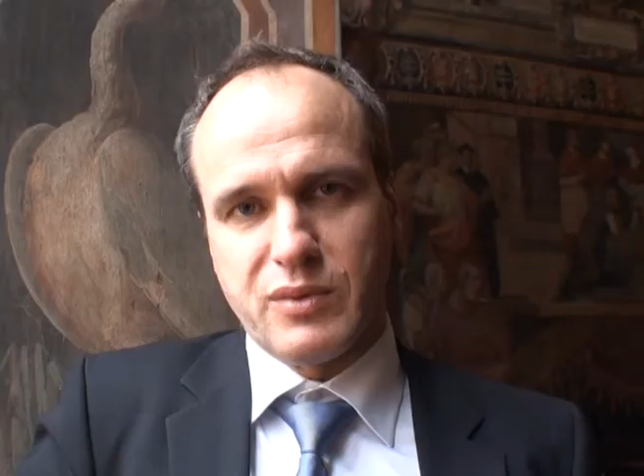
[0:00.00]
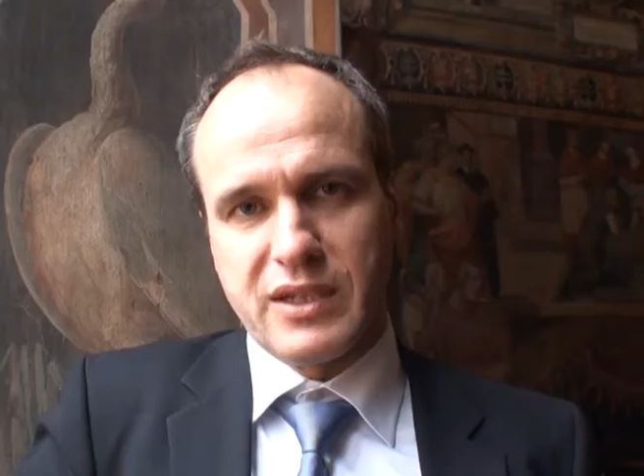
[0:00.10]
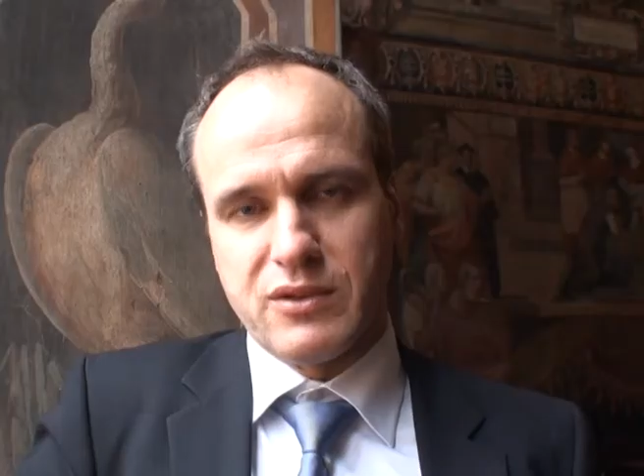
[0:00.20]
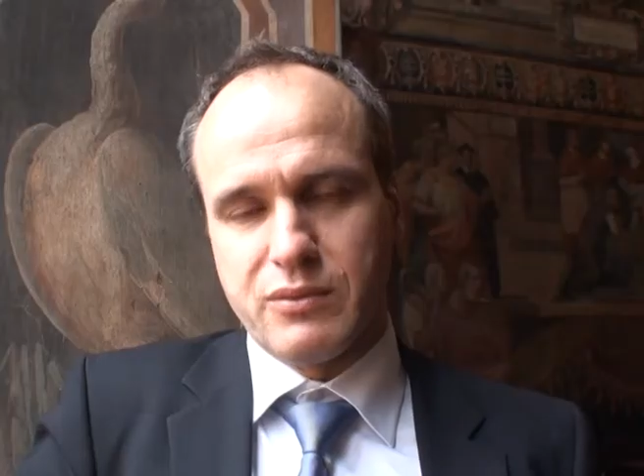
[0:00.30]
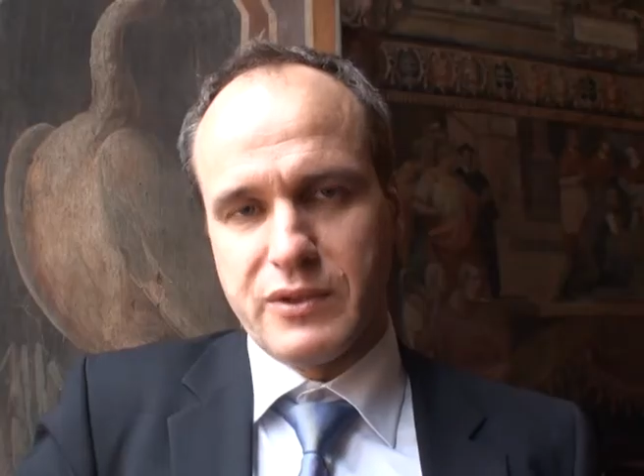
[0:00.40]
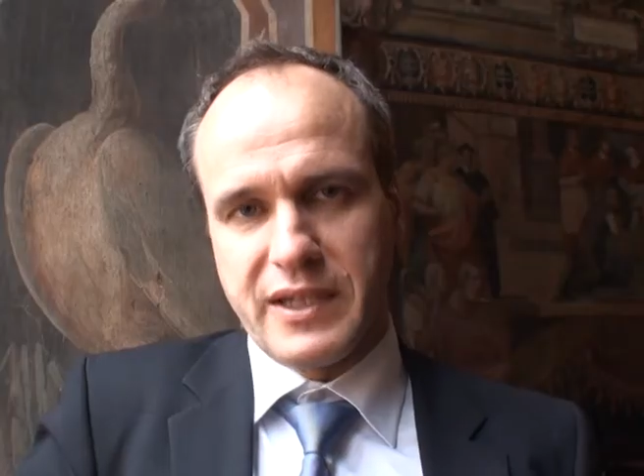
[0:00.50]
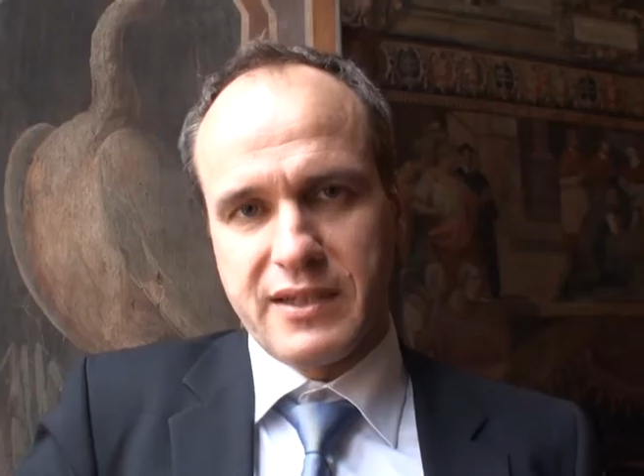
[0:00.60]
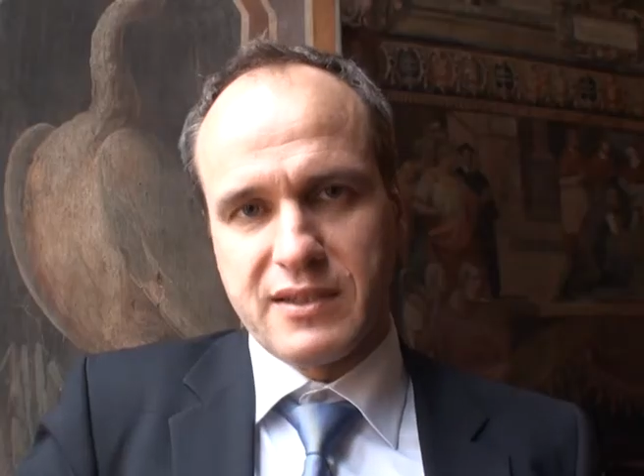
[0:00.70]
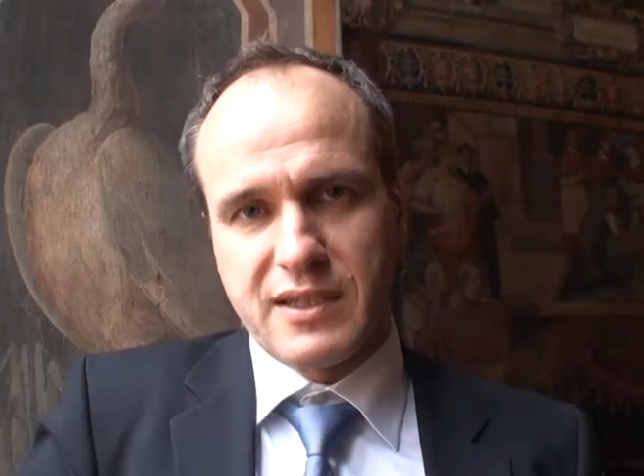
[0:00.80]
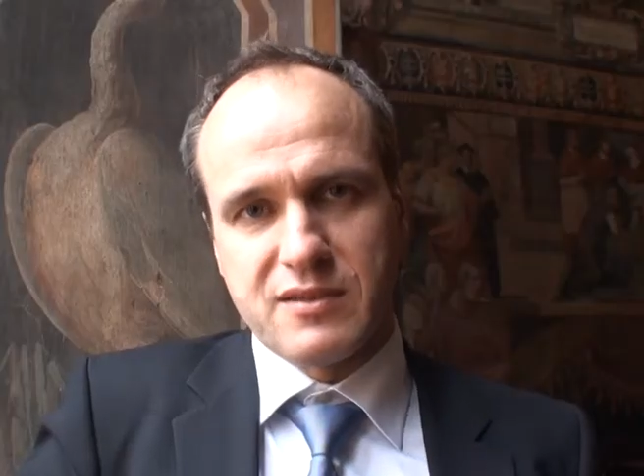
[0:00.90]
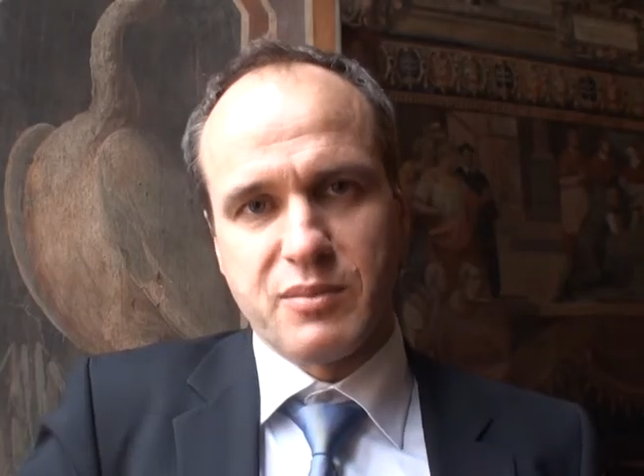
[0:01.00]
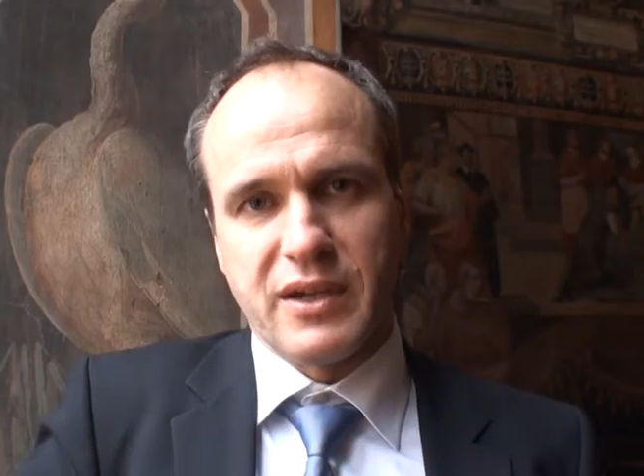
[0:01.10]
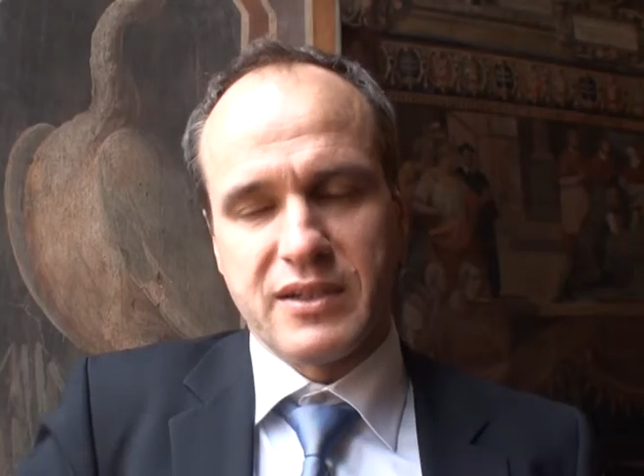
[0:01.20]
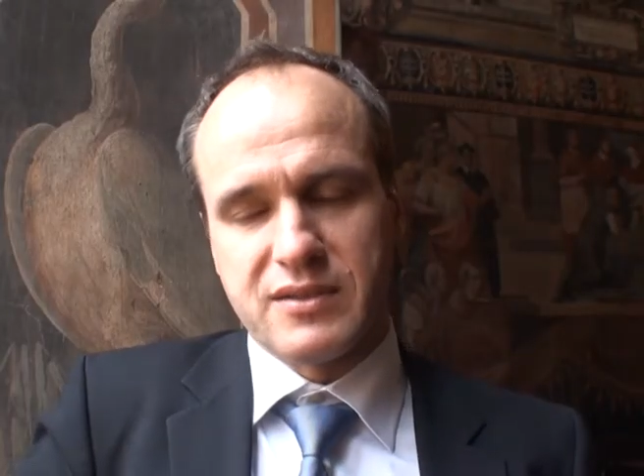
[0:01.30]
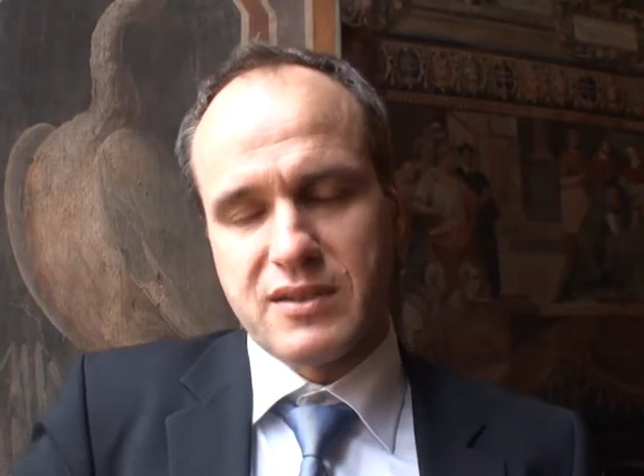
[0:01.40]
way to protect against
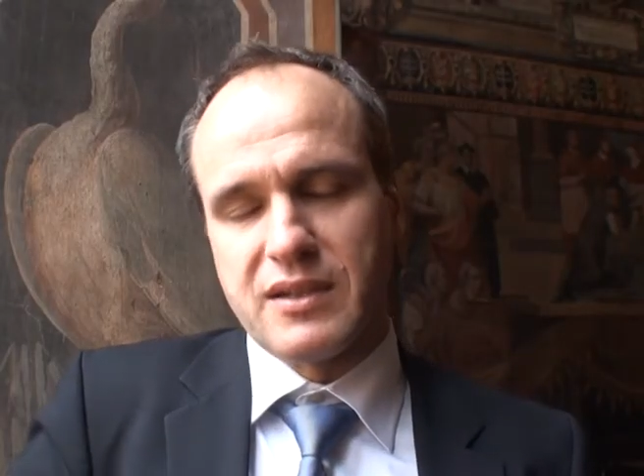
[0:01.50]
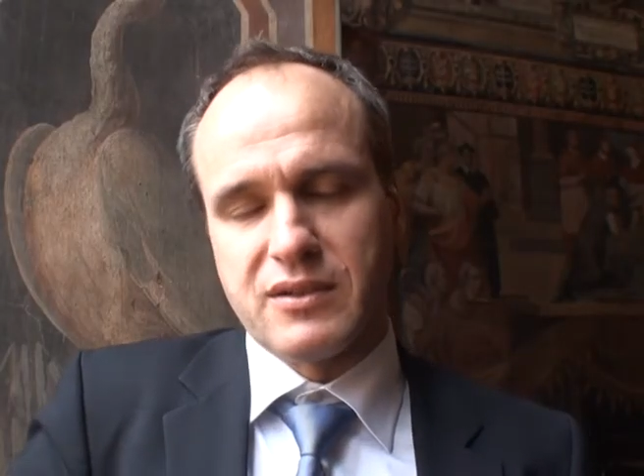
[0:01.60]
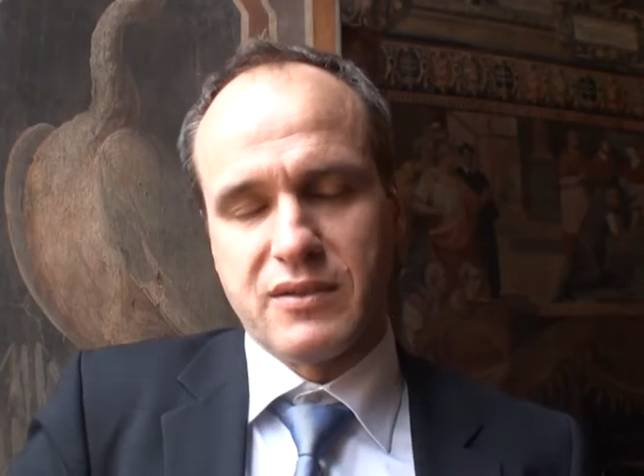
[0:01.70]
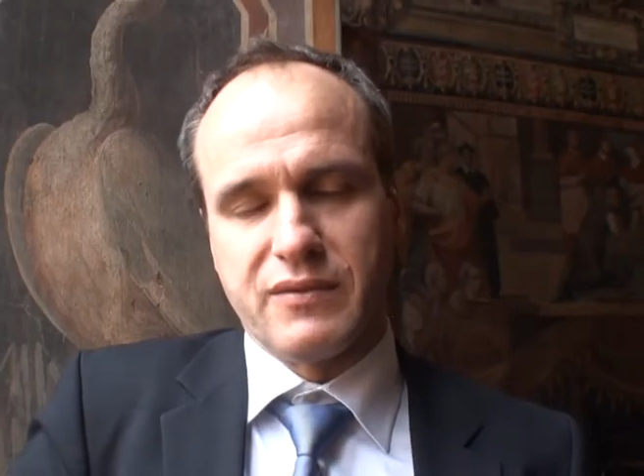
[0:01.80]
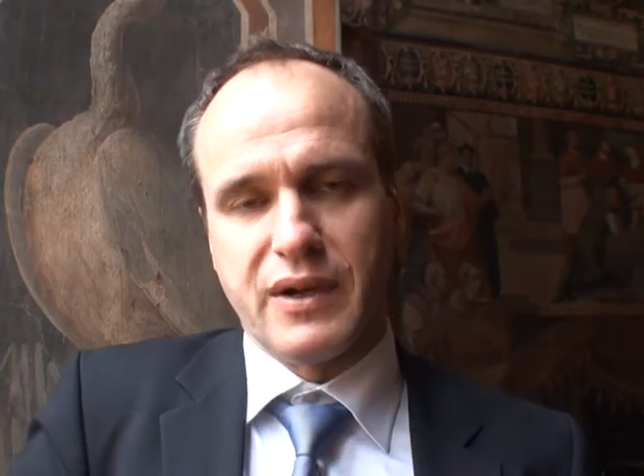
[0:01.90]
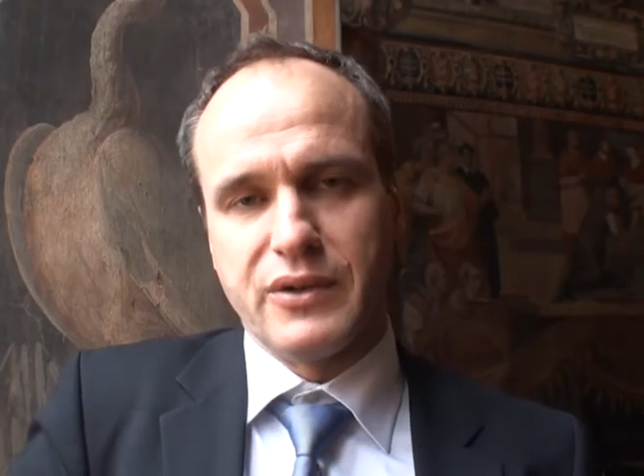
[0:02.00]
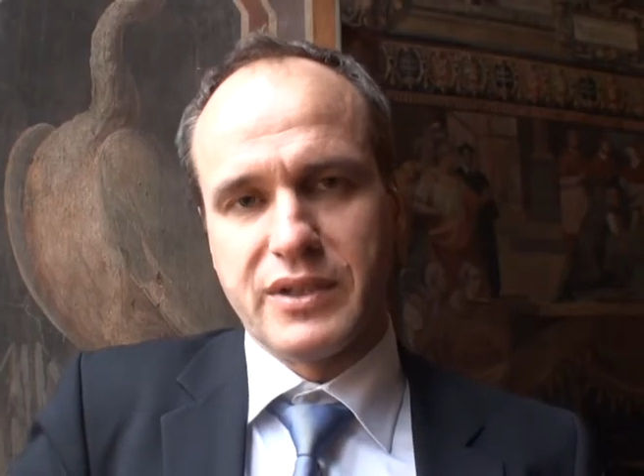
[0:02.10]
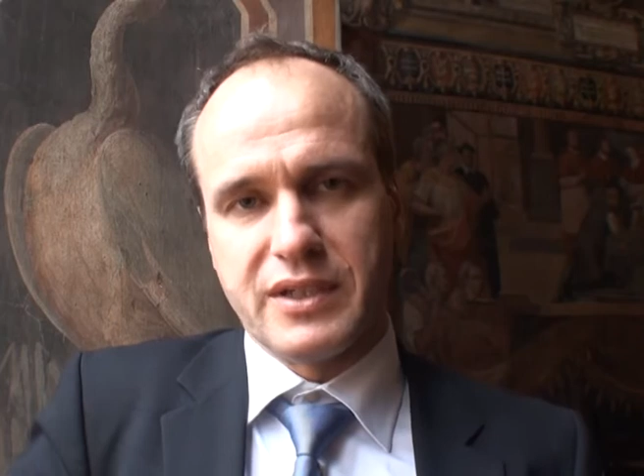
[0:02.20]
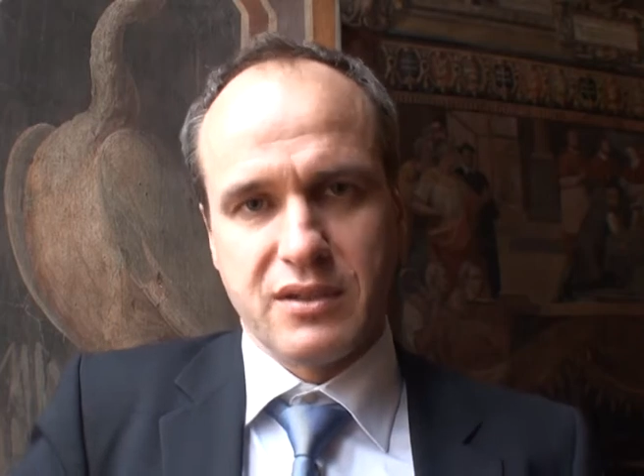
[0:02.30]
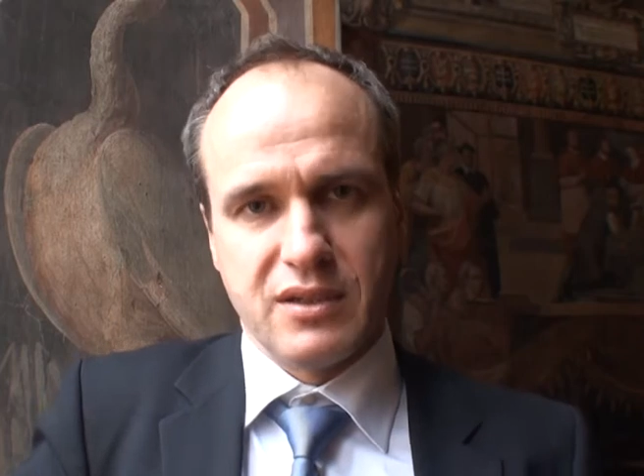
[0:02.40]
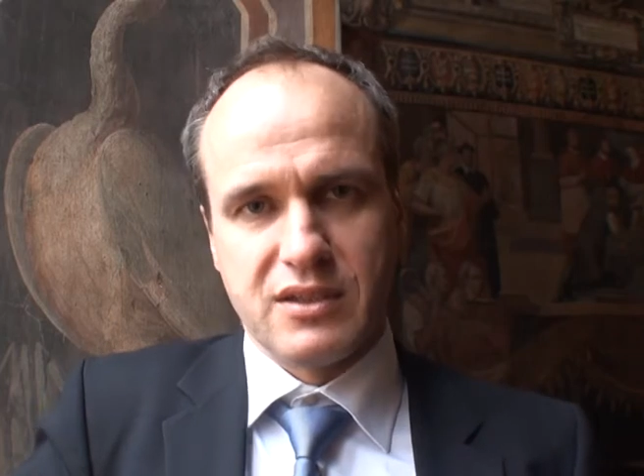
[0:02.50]
bias and confounding.